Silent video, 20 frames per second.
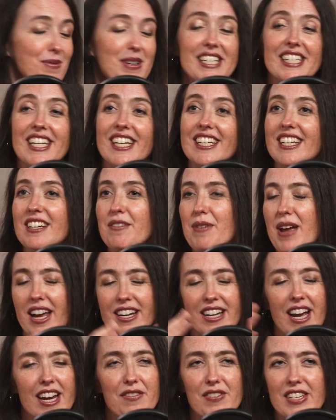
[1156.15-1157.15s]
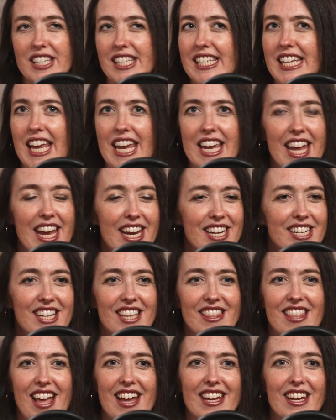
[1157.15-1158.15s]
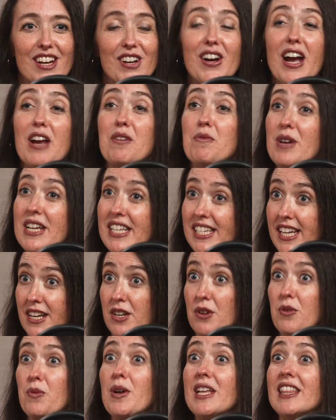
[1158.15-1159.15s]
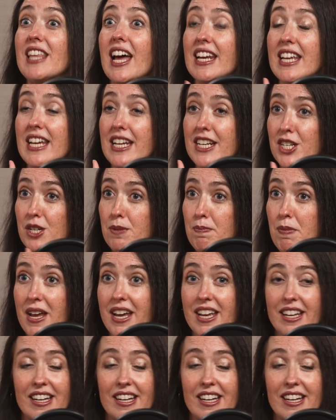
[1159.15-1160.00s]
we had kind of a staycation that year, and we let each